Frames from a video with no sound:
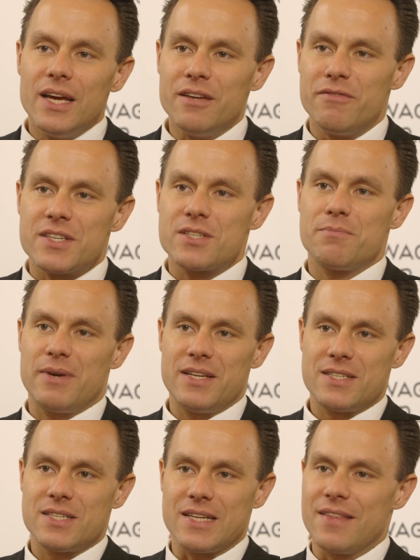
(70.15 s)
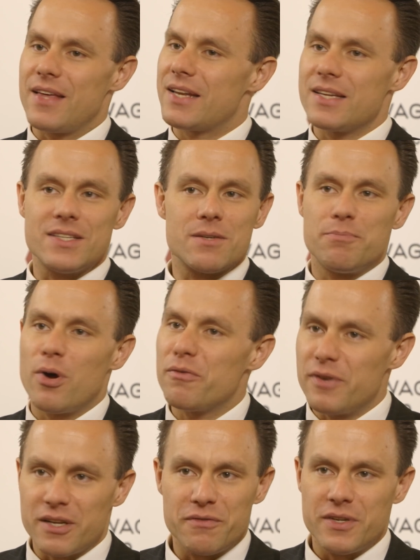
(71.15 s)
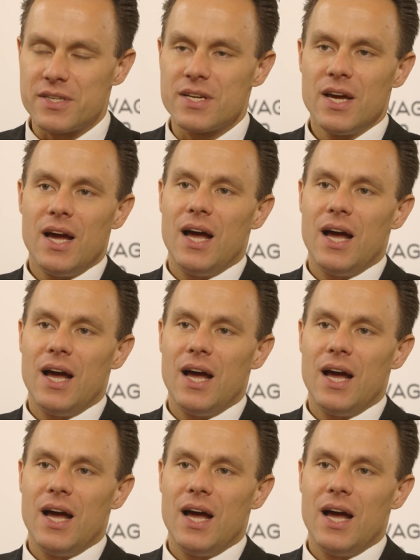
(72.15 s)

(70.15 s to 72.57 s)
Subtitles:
investor basis, and that is a perfect fit